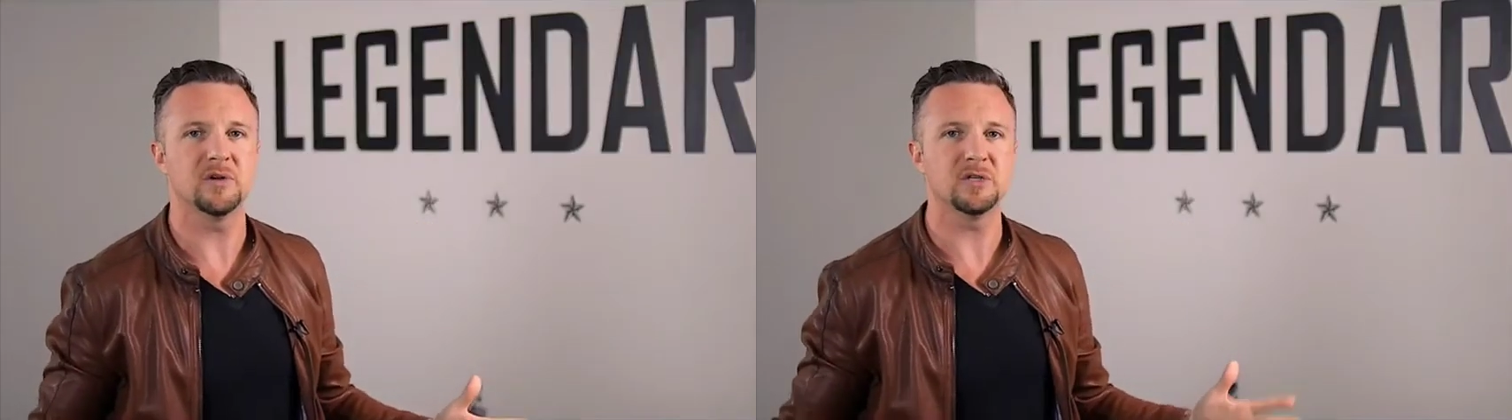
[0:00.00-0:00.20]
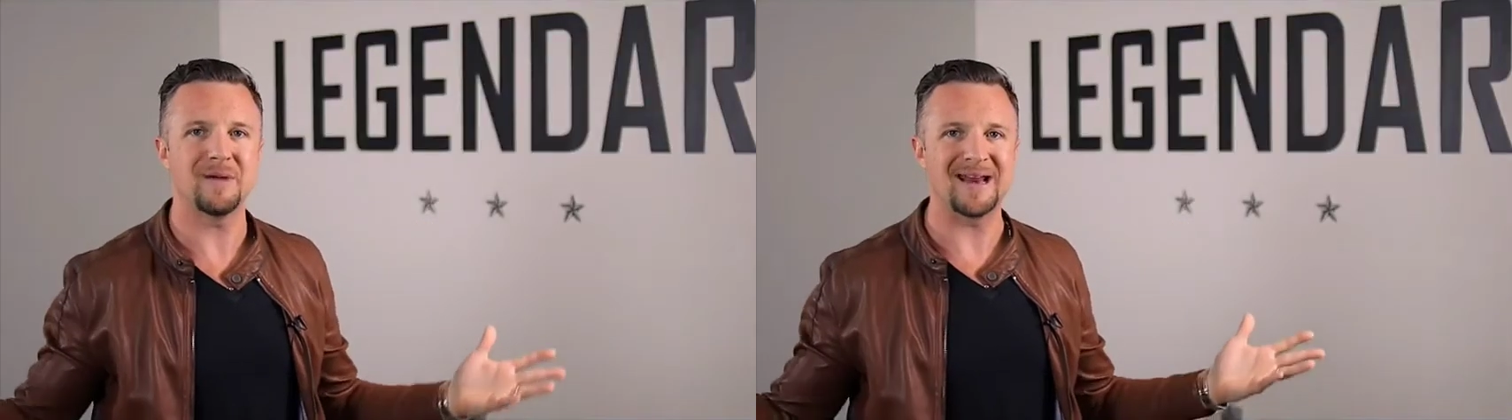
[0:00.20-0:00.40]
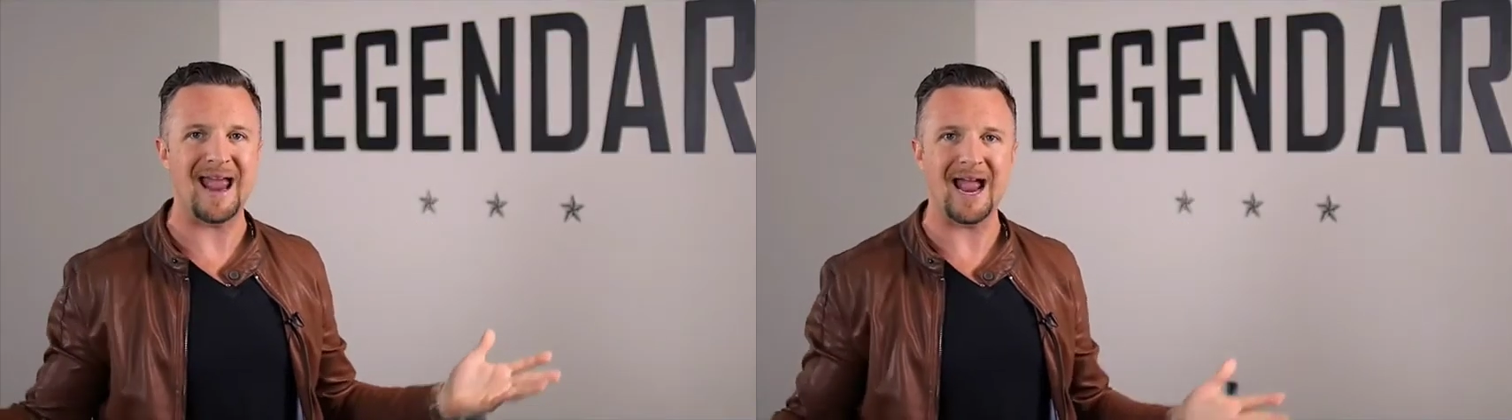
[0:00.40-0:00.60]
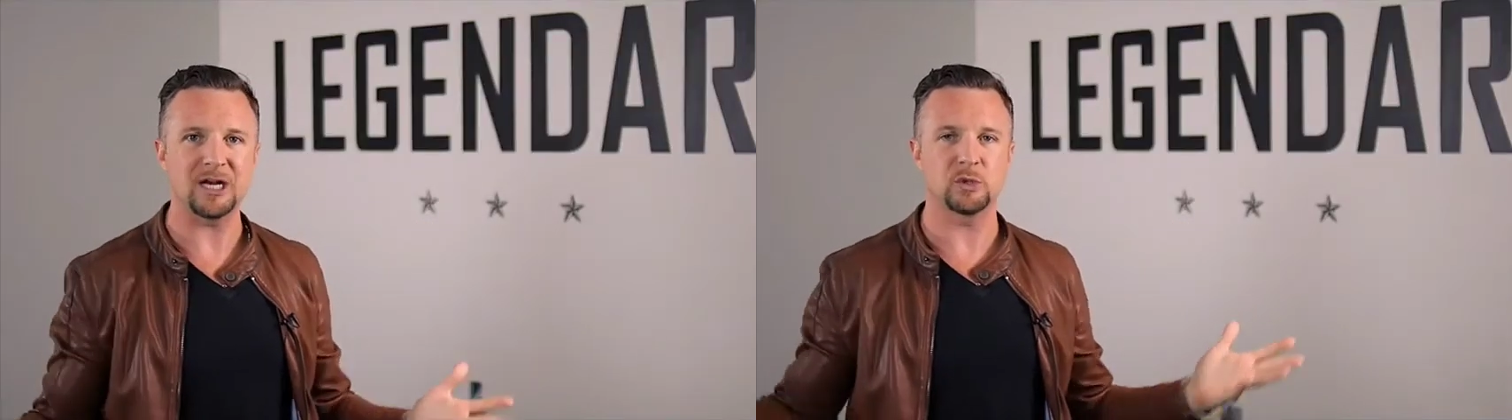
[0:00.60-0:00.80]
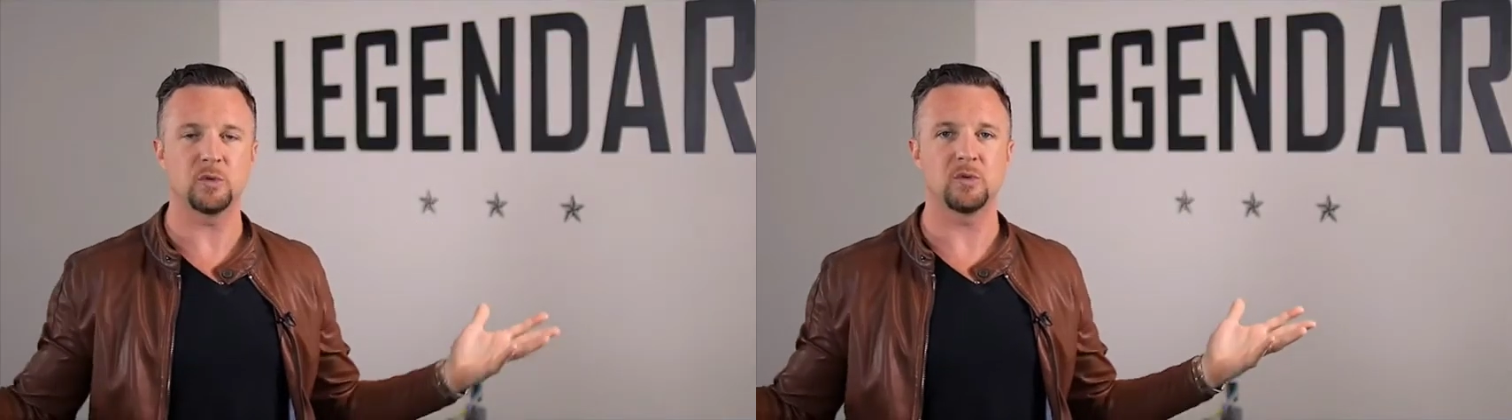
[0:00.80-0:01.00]
There's been
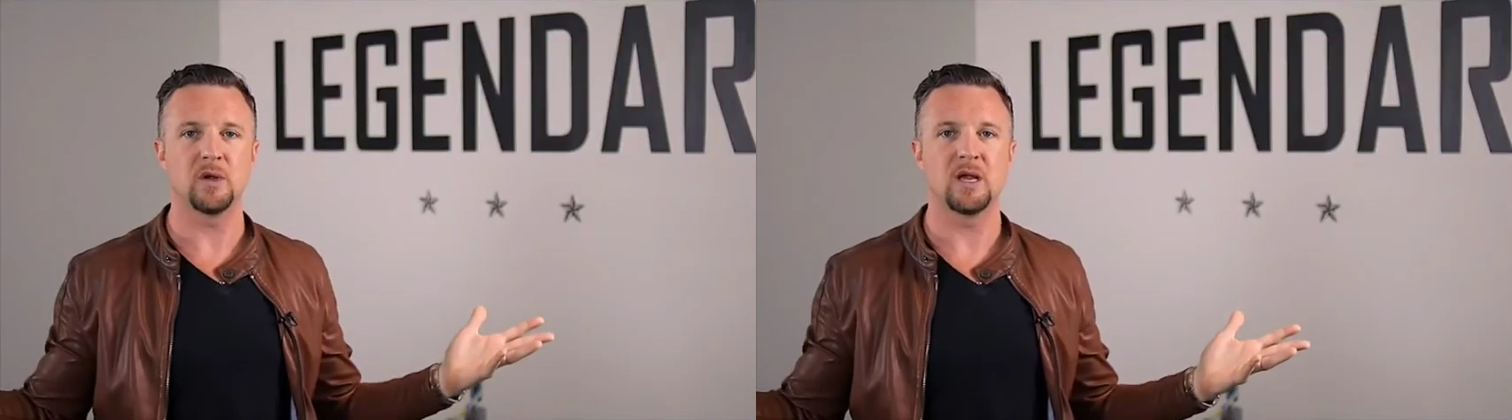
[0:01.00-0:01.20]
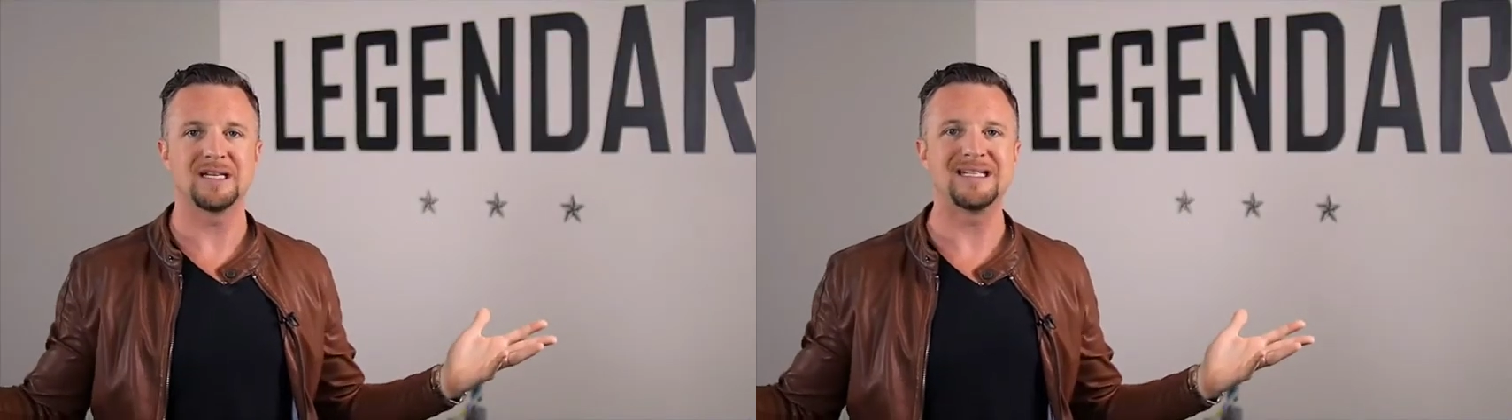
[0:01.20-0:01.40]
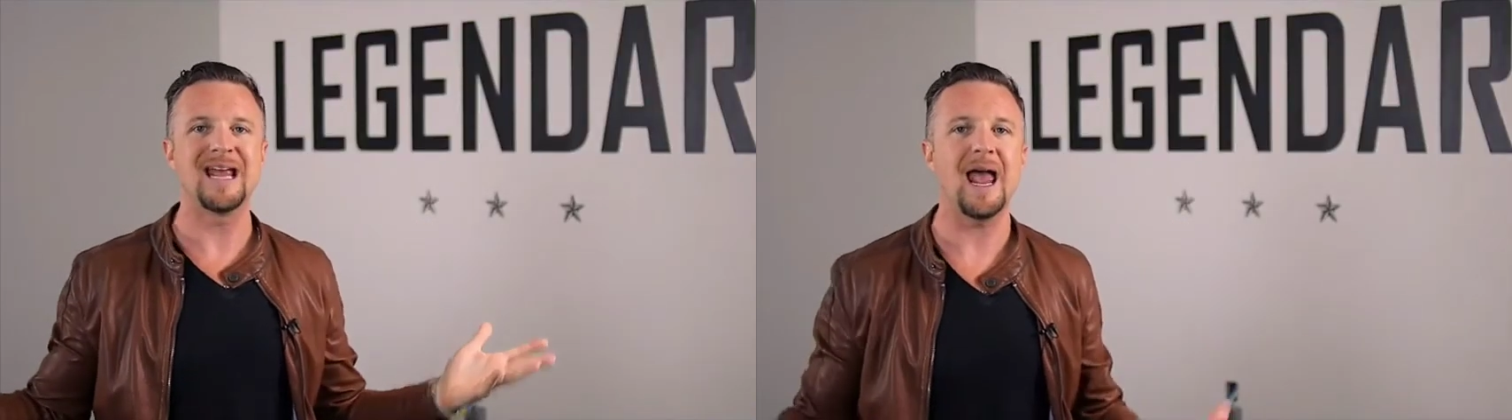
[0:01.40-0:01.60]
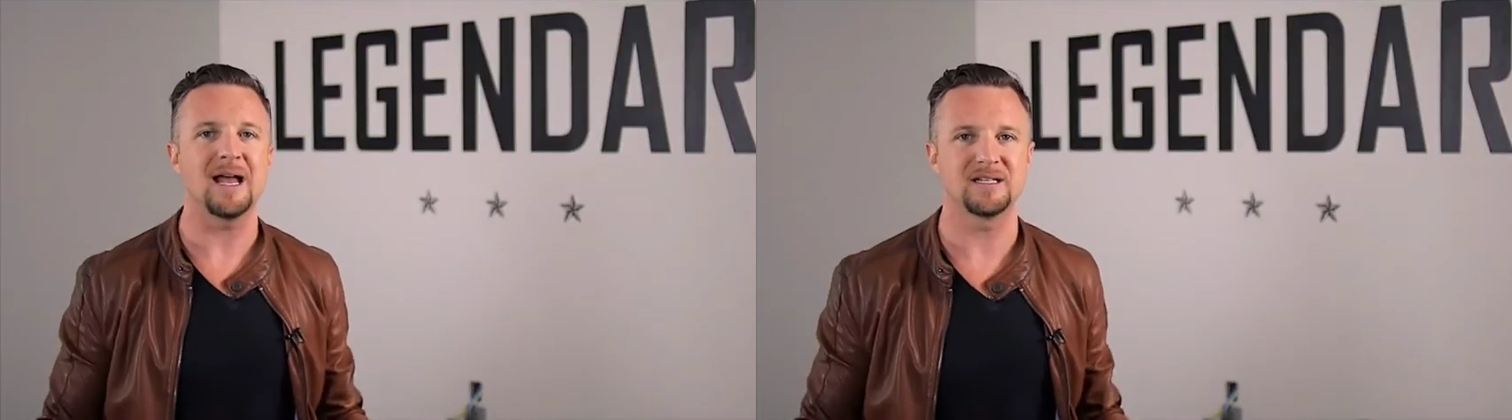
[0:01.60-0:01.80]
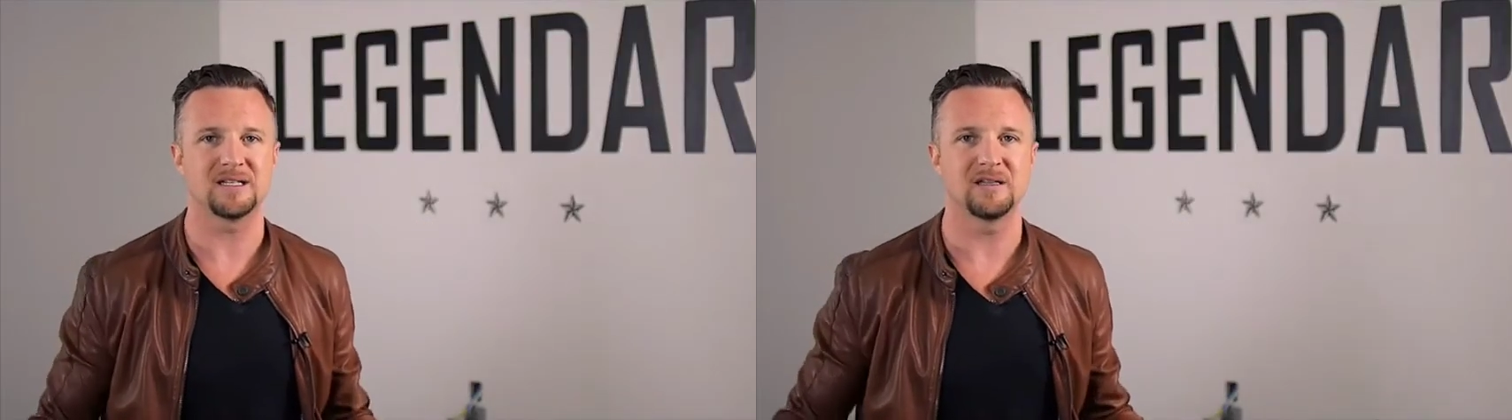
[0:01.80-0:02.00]
actual
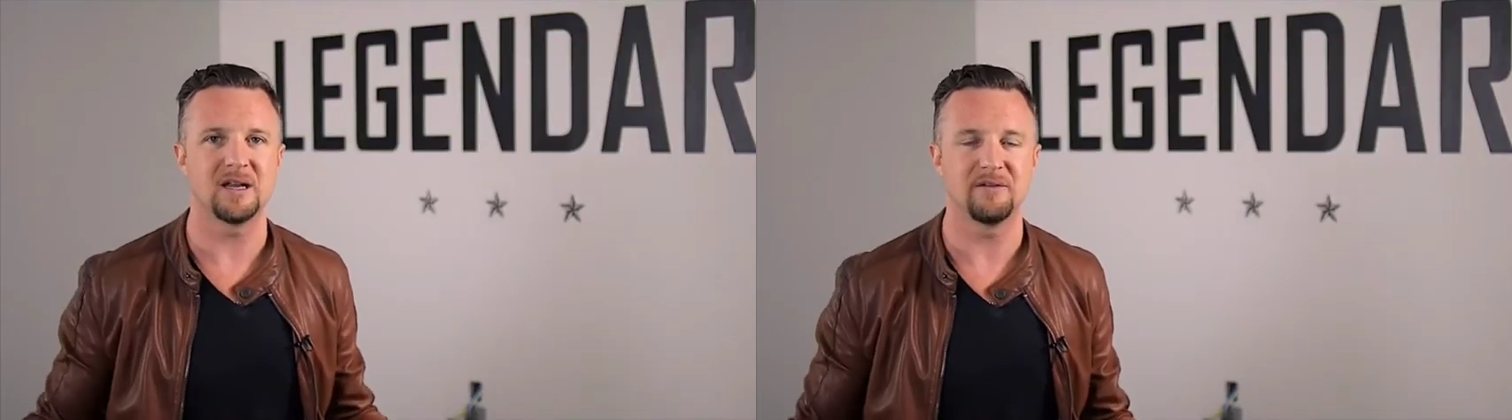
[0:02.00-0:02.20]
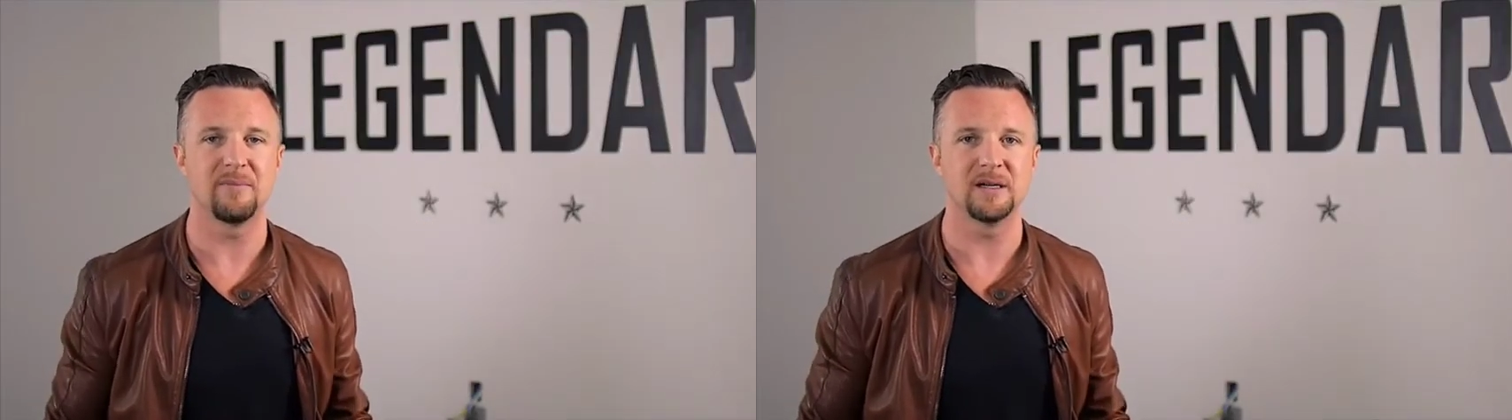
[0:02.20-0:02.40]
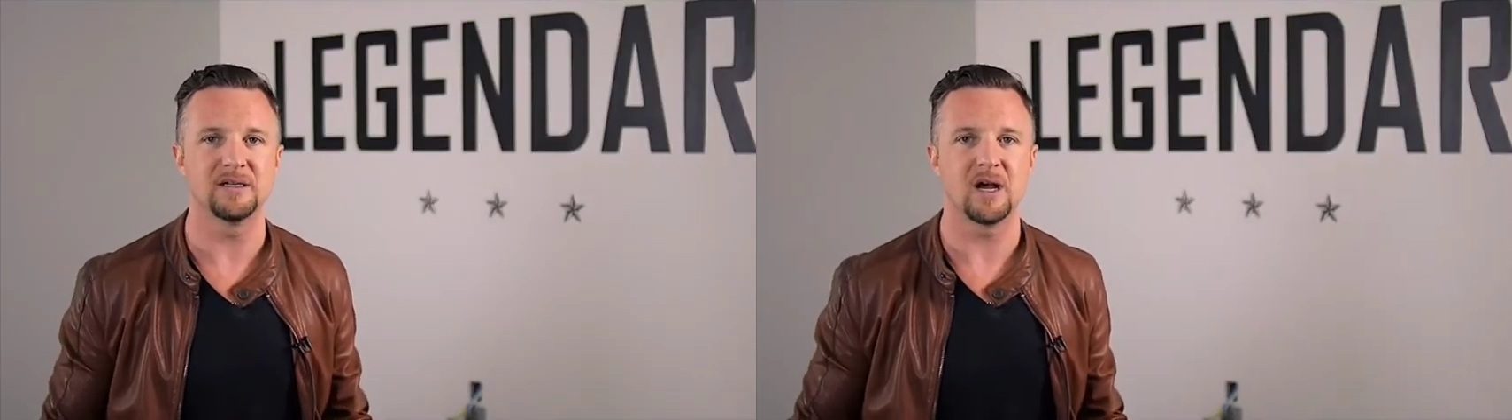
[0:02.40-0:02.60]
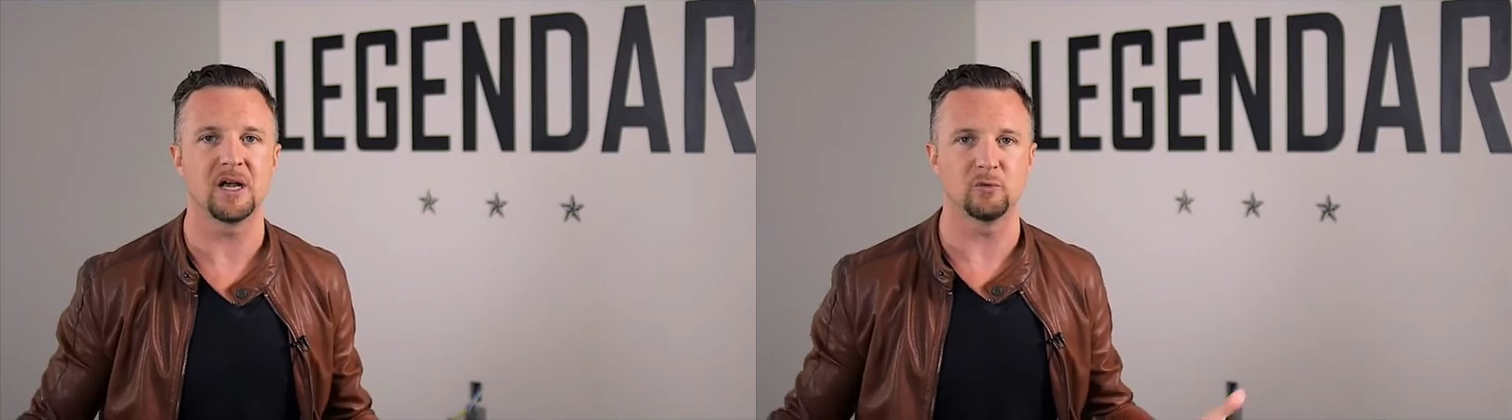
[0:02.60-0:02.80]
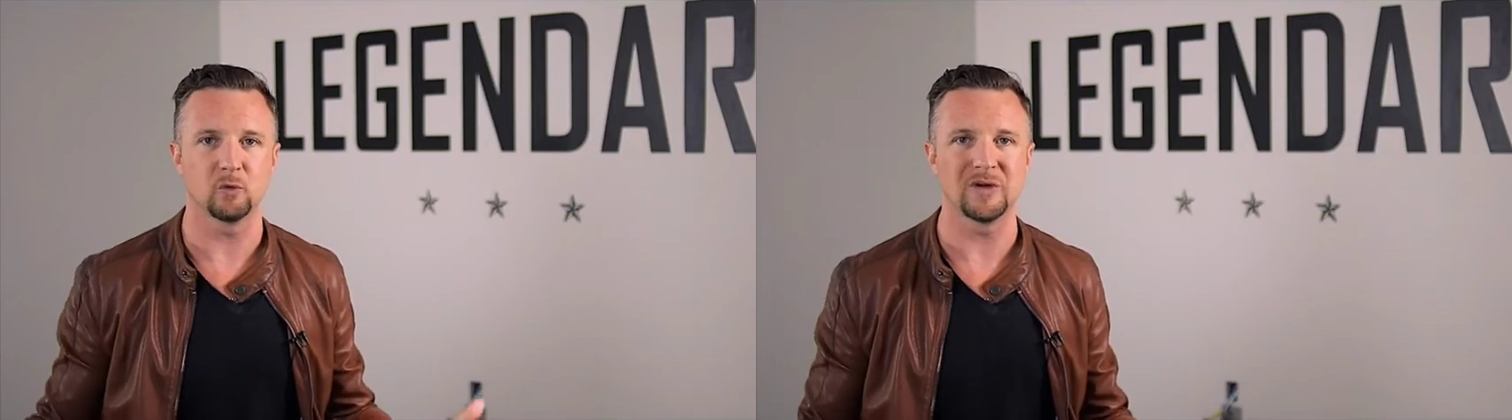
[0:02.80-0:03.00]
tests that have been done,